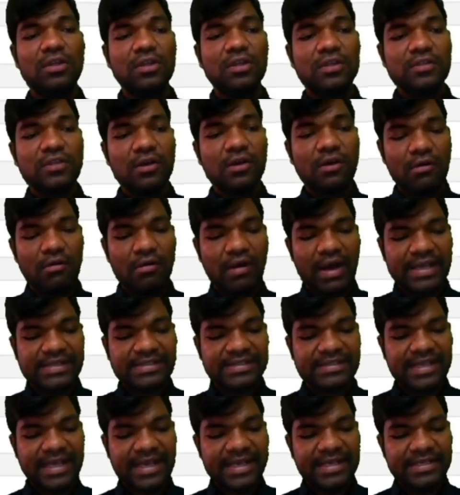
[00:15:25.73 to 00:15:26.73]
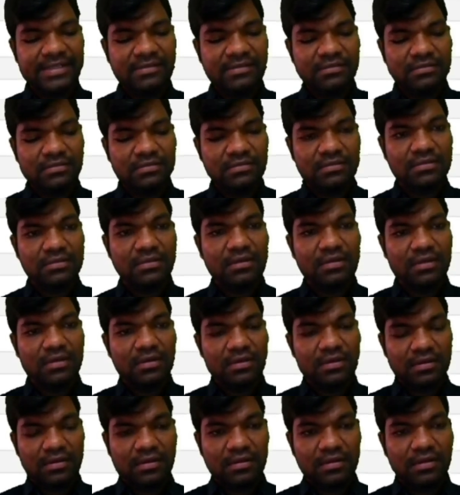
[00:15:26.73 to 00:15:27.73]
So assign
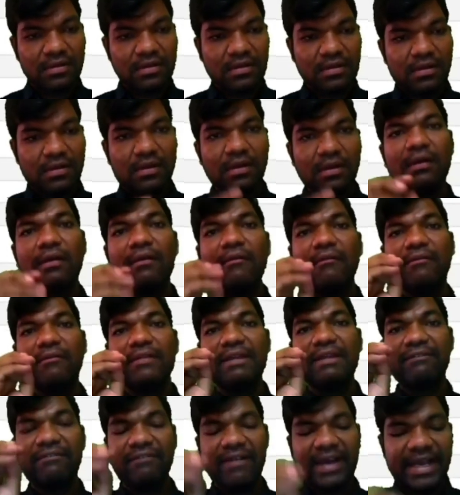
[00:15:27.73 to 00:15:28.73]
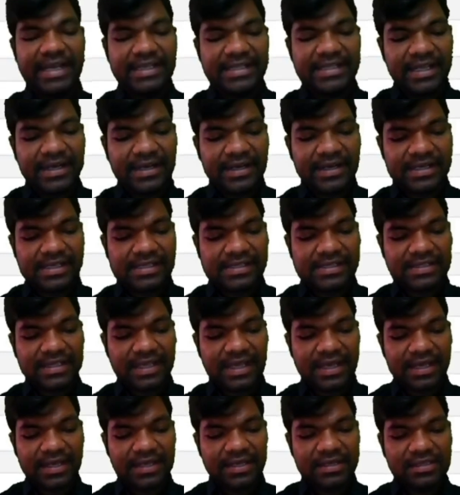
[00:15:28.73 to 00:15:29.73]
the final
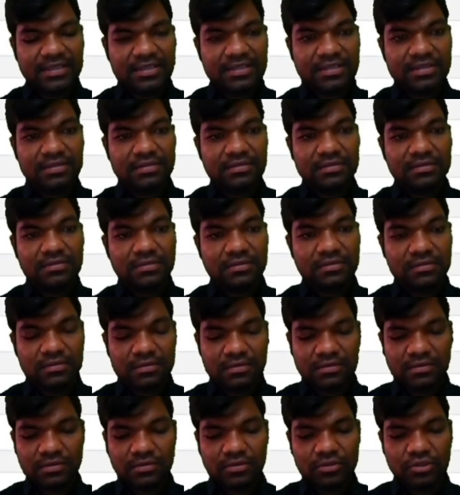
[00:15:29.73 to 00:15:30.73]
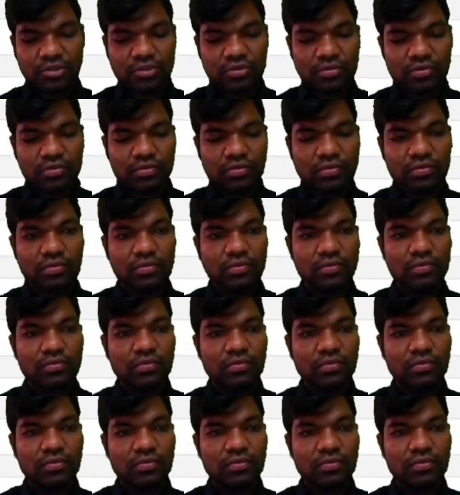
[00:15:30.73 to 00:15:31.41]
result to